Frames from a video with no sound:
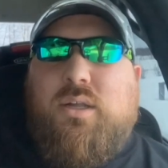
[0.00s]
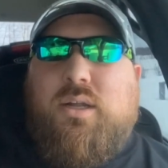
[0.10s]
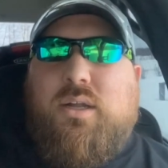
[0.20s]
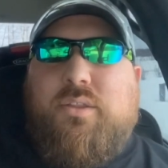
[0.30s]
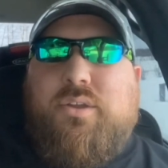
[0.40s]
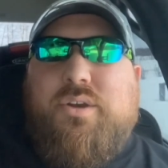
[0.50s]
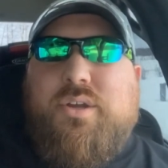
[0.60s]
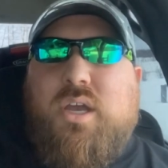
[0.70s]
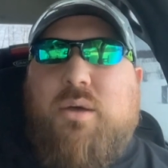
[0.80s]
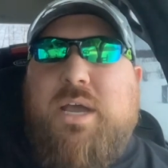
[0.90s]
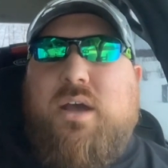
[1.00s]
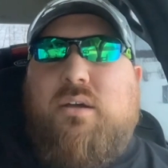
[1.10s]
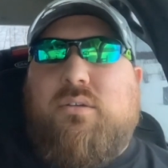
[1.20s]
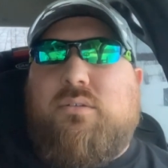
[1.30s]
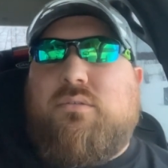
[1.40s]
They're going to come
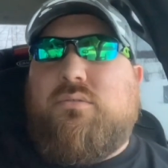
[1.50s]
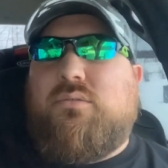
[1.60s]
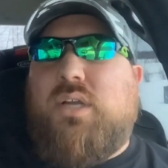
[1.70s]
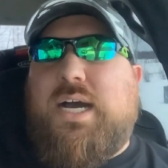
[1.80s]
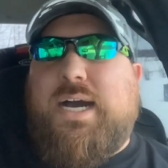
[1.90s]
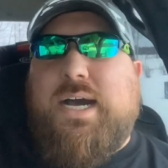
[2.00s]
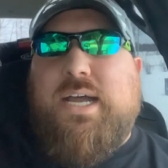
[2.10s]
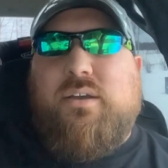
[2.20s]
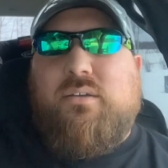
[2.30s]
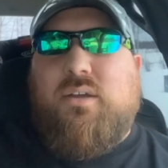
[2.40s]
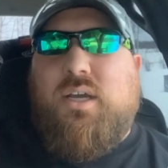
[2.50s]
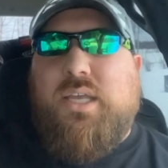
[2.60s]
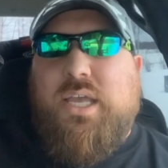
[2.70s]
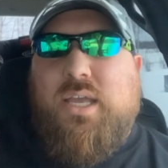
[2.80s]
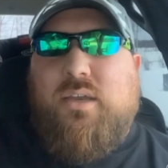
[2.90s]
out hot
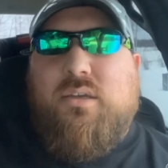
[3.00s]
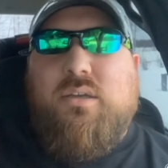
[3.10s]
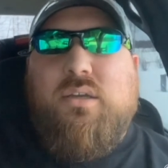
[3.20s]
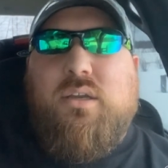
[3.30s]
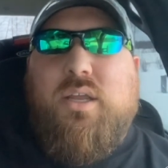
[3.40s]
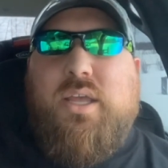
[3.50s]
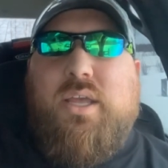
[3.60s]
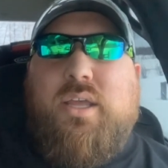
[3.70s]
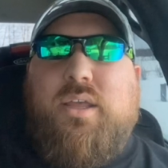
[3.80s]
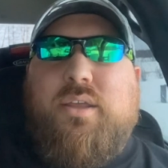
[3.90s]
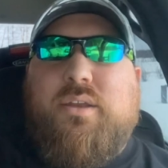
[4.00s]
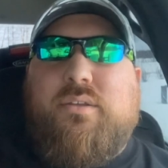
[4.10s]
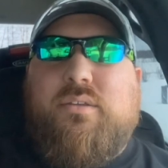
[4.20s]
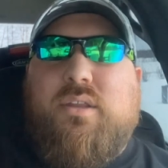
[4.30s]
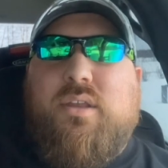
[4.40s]
again,
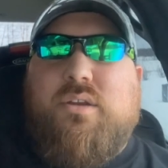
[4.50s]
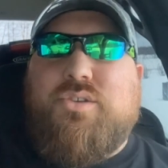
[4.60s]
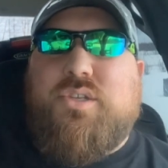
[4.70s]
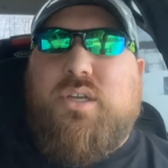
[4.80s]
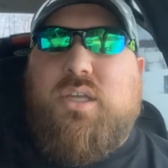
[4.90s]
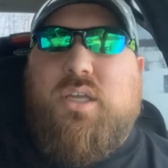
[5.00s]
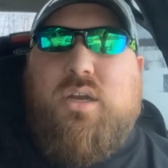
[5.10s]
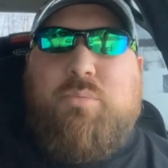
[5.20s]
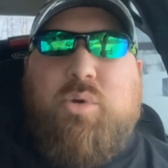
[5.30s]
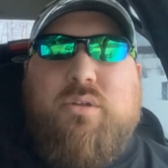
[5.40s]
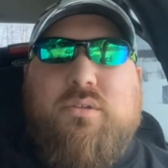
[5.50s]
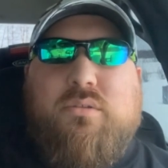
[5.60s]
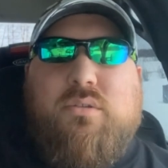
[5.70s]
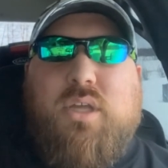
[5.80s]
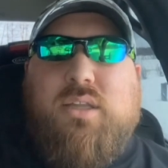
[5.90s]
and they're just going to get up
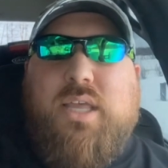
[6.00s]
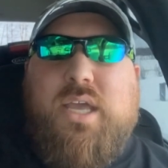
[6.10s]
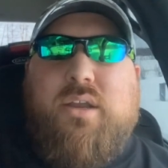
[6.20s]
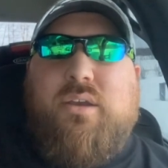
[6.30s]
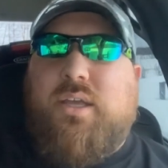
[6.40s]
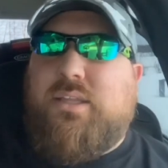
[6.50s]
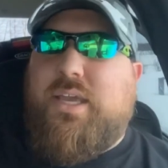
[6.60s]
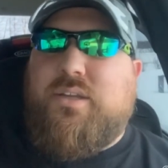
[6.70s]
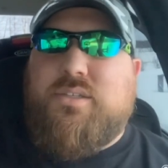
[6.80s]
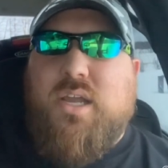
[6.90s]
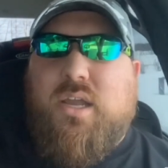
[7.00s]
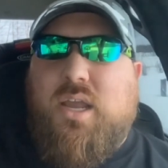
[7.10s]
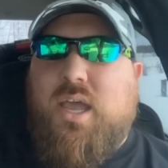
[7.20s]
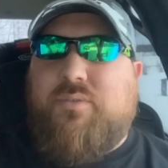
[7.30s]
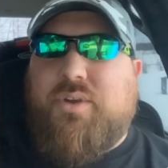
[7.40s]
on Atlanta. Atlanta's not
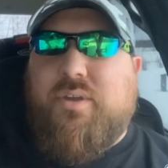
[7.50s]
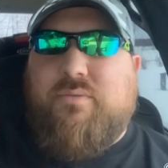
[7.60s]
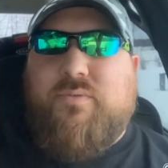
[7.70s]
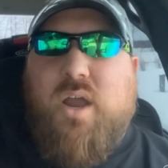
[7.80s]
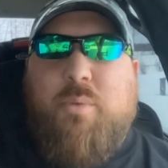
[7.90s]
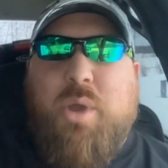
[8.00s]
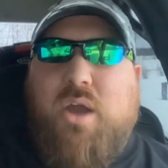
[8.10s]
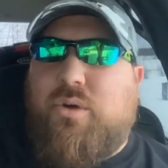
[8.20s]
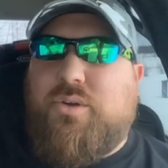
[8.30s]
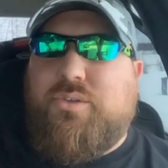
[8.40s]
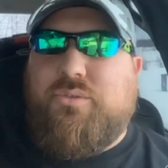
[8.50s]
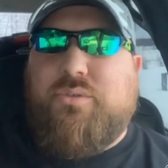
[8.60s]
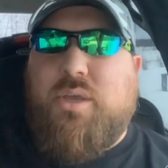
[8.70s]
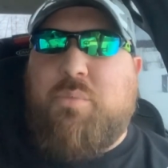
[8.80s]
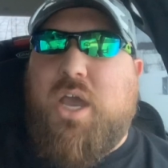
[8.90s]
going to have enough firepower
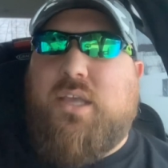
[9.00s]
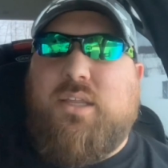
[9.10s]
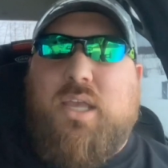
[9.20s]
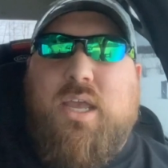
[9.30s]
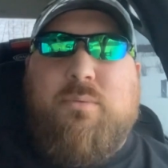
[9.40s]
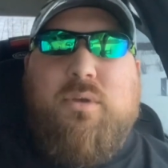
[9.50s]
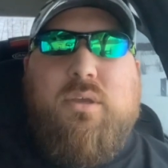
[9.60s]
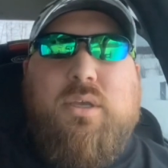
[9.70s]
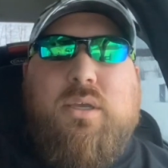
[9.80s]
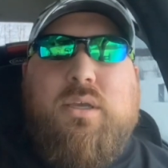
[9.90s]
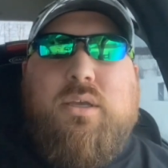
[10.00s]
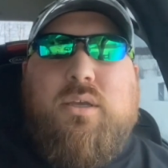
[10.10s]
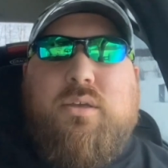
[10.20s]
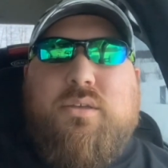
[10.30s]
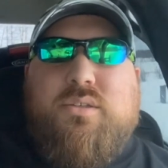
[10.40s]
to get back in the game.
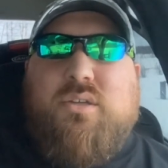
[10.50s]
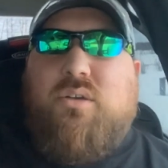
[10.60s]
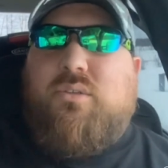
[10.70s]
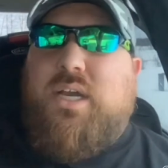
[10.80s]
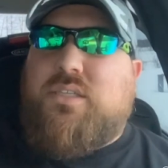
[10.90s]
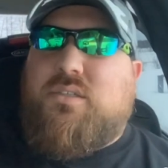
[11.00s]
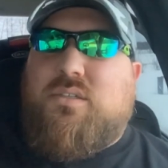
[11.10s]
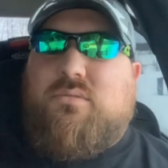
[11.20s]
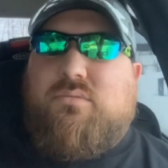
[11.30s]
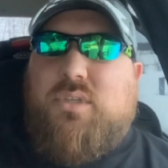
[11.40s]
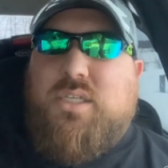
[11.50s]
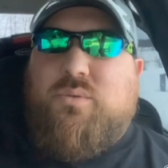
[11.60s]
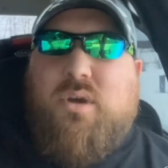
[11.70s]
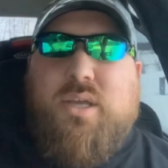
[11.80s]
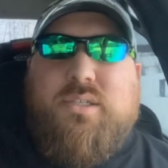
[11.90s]
So that's
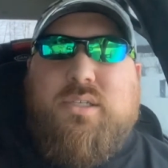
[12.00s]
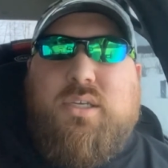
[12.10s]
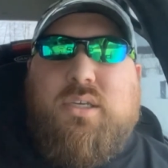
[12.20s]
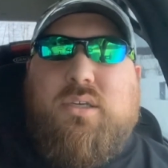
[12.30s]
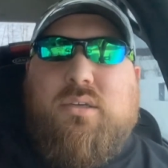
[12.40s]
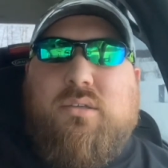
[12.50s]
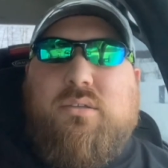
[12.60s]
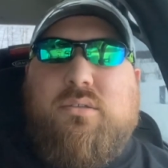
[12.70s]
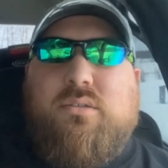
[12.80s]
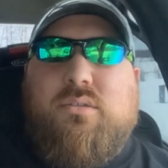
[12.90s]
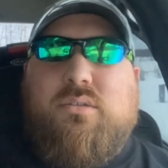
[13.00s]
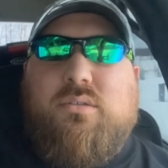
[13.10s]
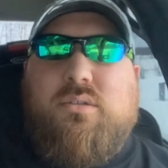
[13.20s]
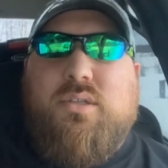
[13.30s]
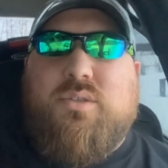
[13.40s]
where I see
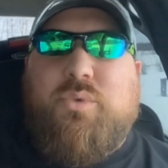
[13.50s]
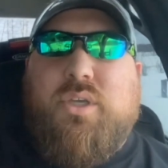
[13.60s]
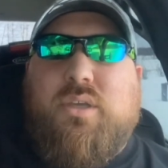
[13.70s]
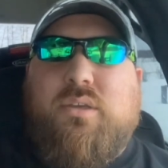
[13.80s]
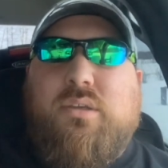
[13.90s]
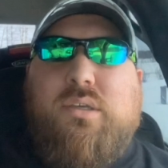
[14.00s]
this week.